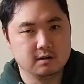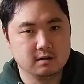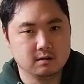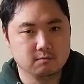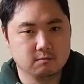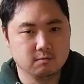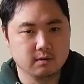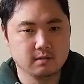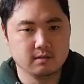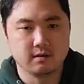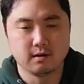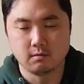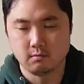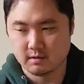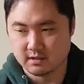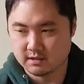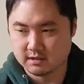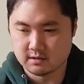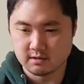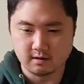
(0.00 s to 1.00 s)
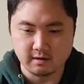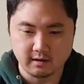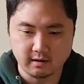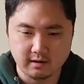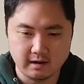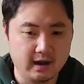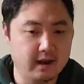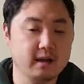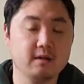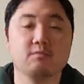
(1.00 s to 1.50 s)
of whether I want to start
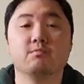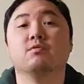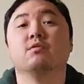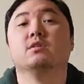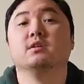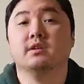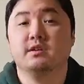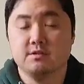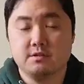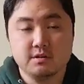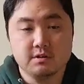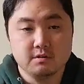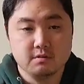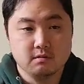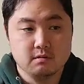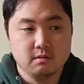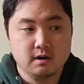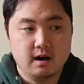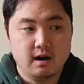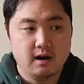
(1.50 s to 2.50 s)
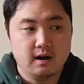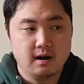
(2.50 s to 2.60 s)
again. I really do.